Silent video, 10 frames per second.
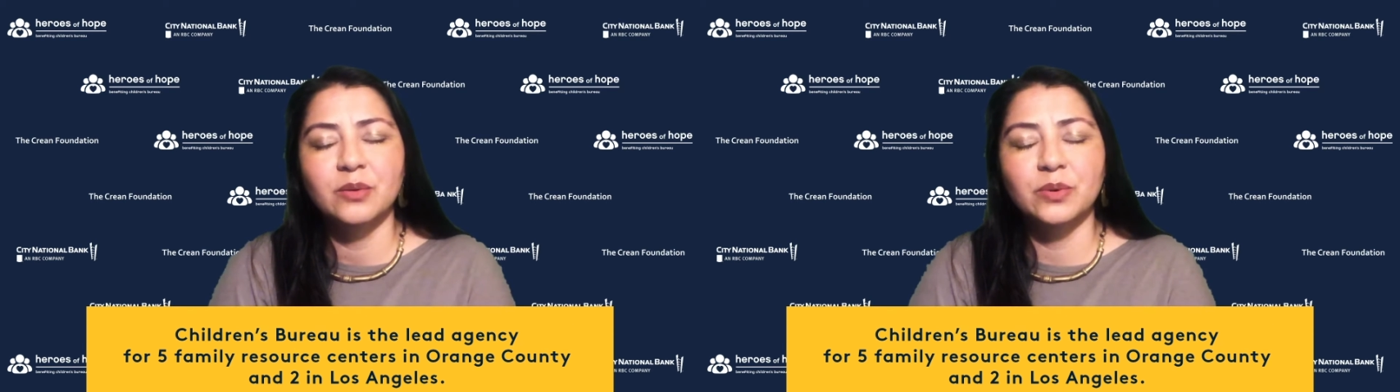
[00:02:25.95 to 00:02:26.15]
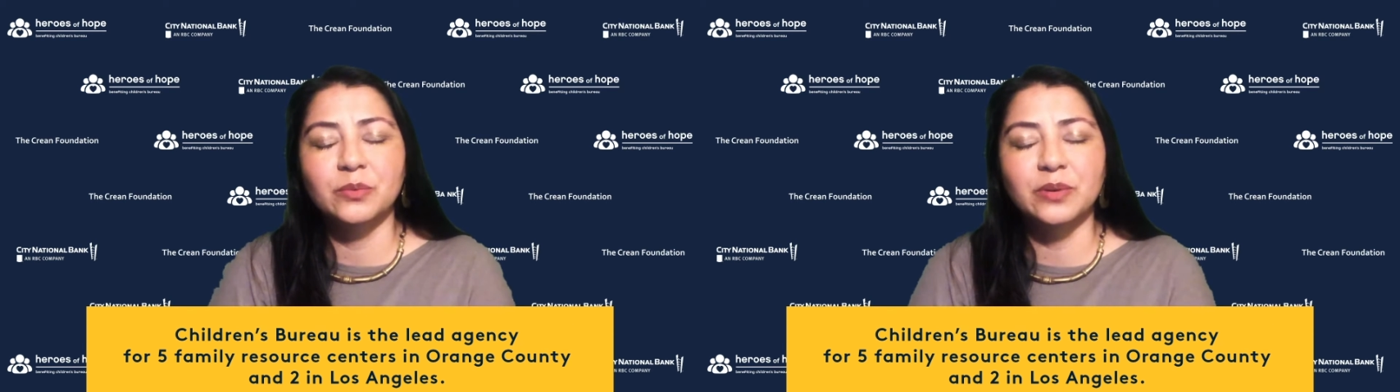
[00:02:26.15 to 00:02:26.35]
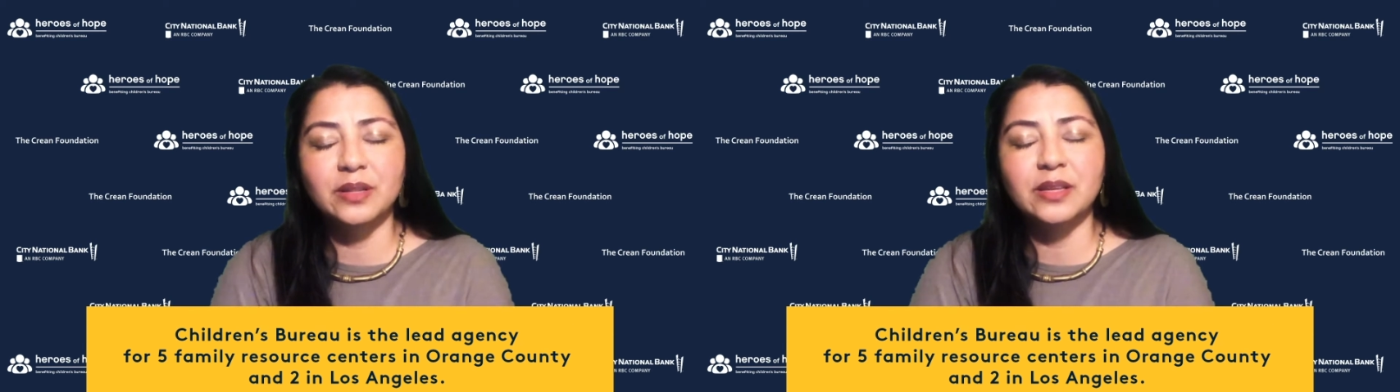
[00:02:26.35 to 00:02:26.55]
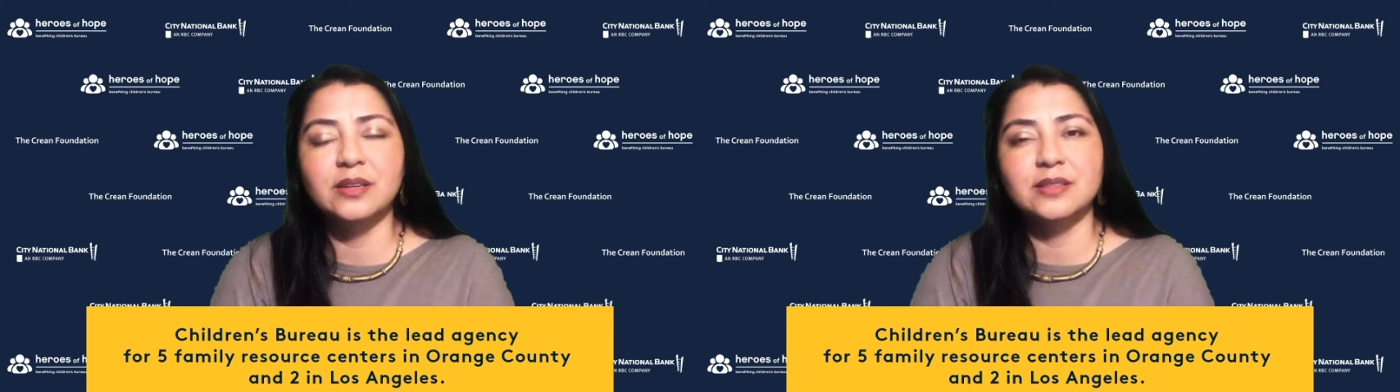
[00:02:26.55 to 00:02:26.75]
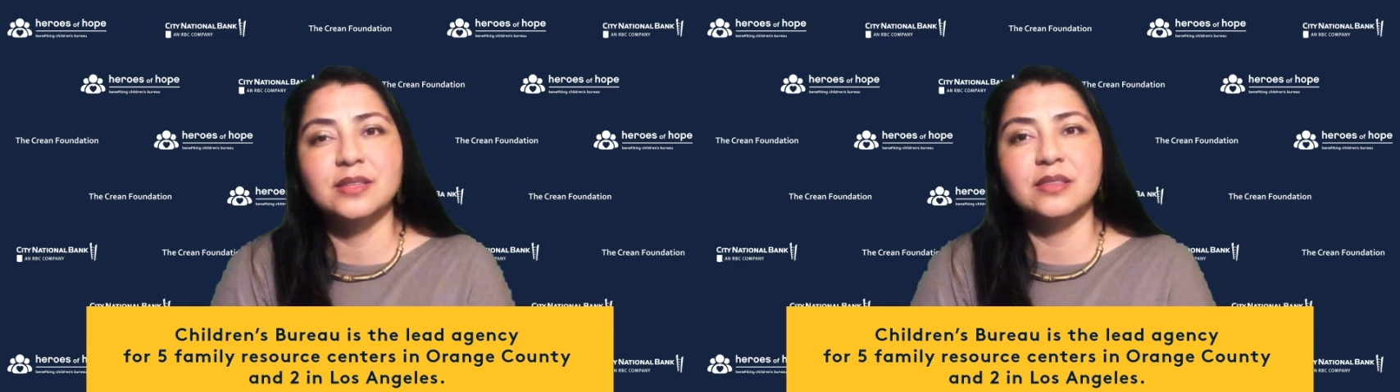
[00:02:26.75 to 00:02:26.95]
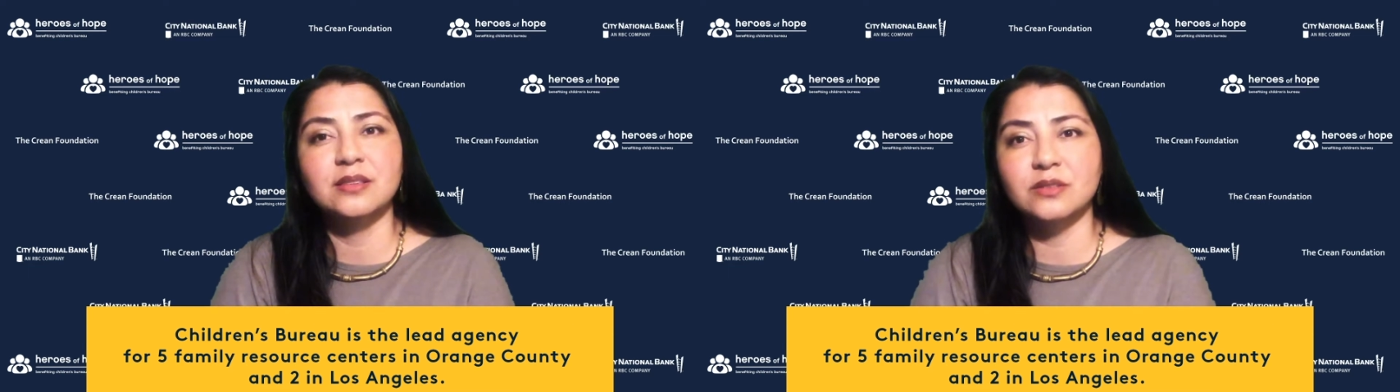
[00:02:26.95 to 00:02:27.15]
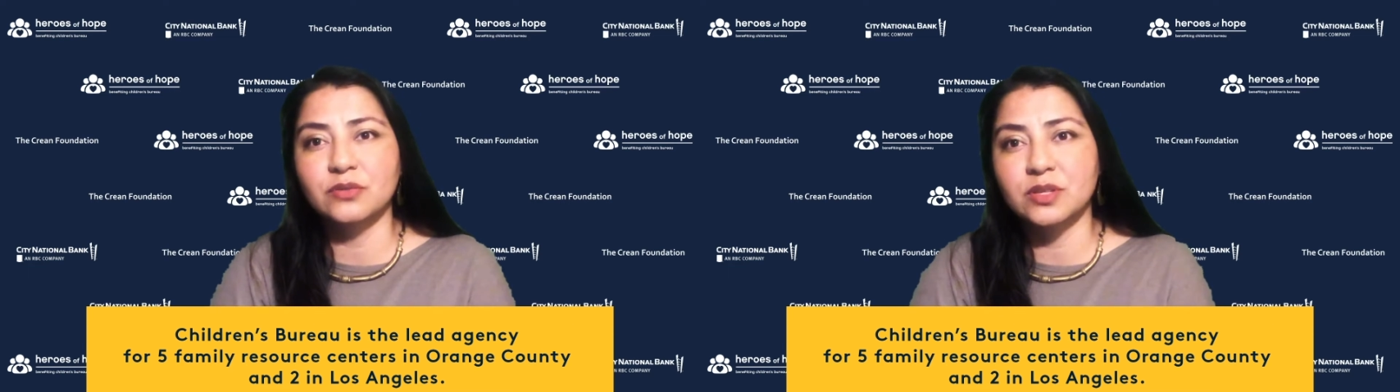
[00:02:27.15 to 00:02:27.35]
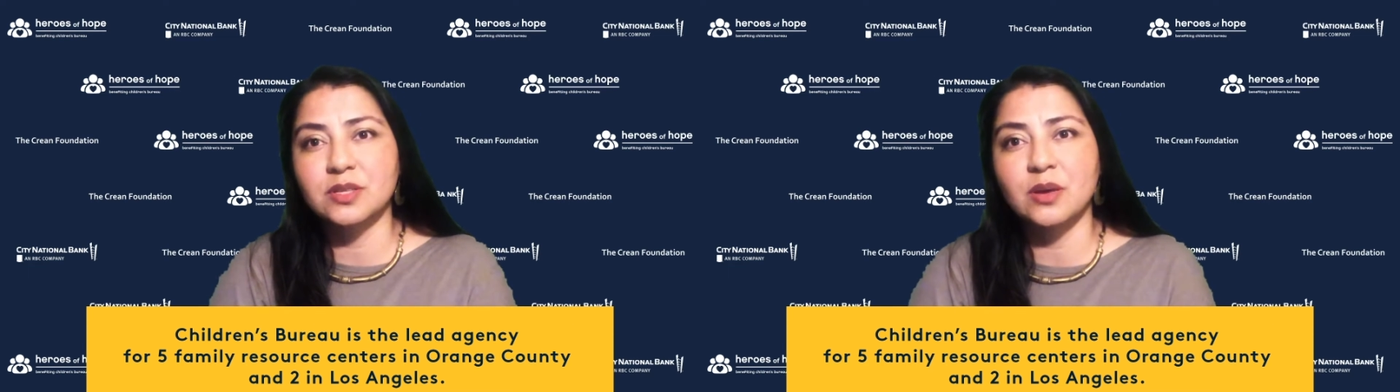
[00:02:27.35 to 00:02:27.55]
We really can see the
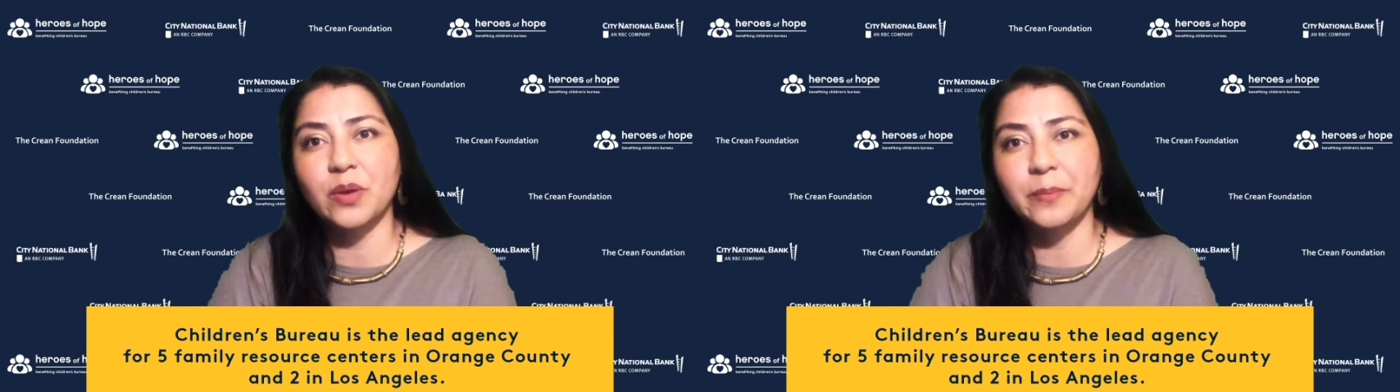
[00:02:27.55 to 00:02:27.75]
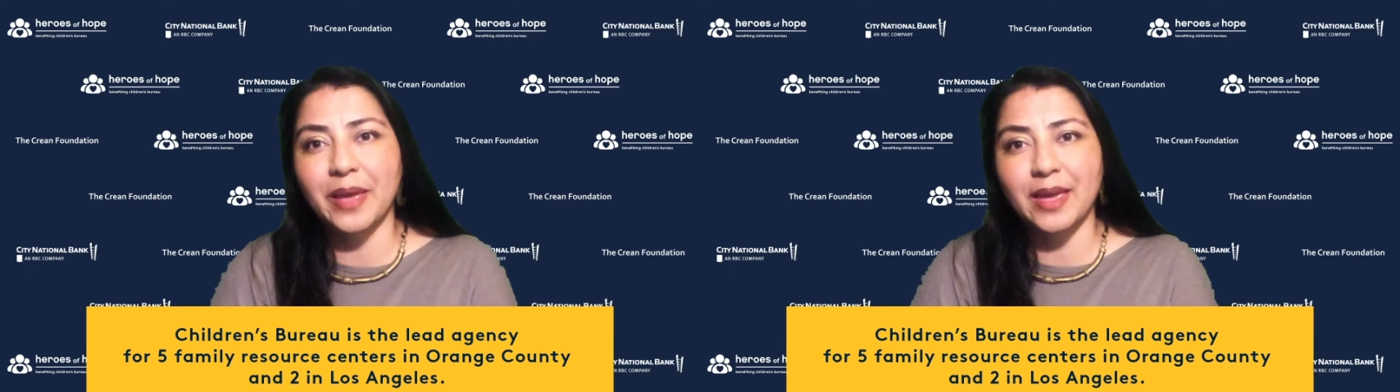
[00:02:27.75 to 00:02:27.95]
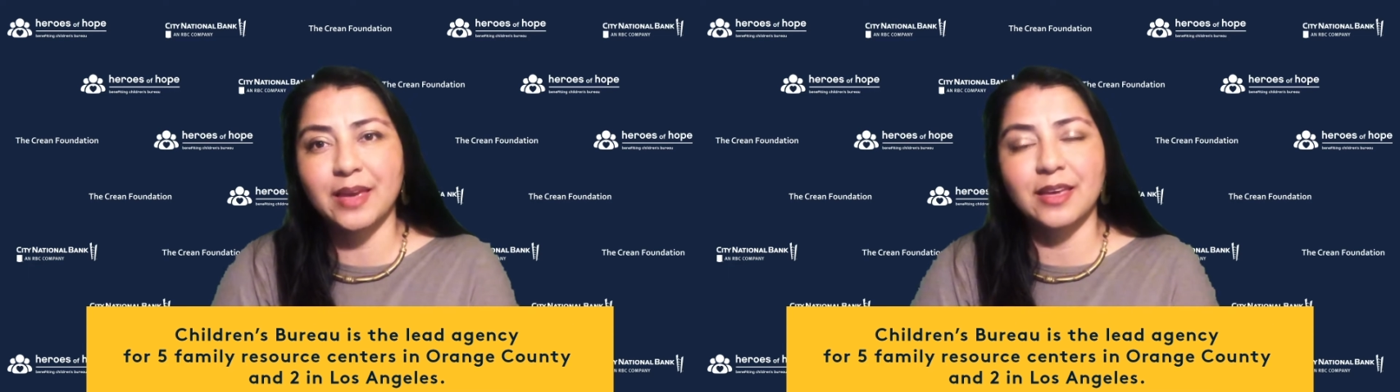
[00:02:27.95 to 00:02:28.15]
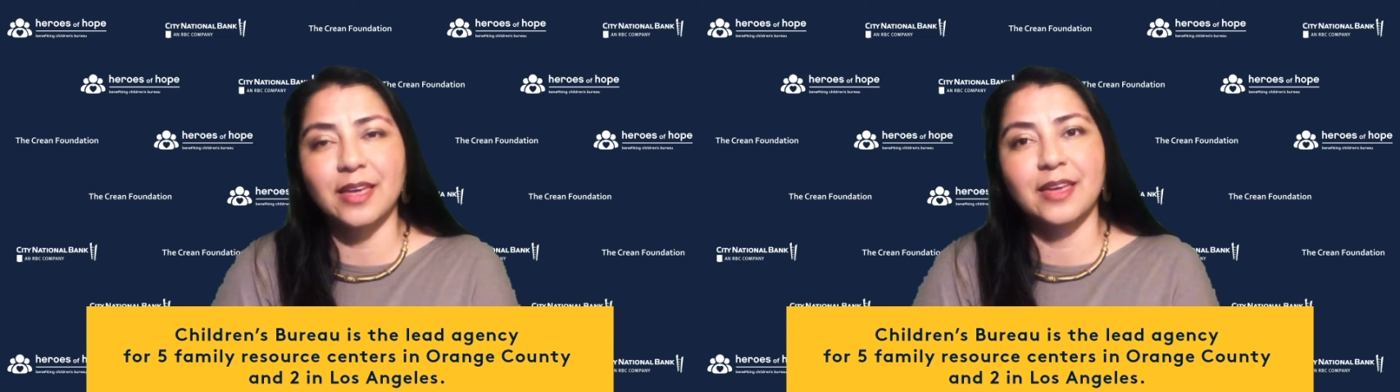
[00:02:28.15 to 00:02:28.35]
difference that we make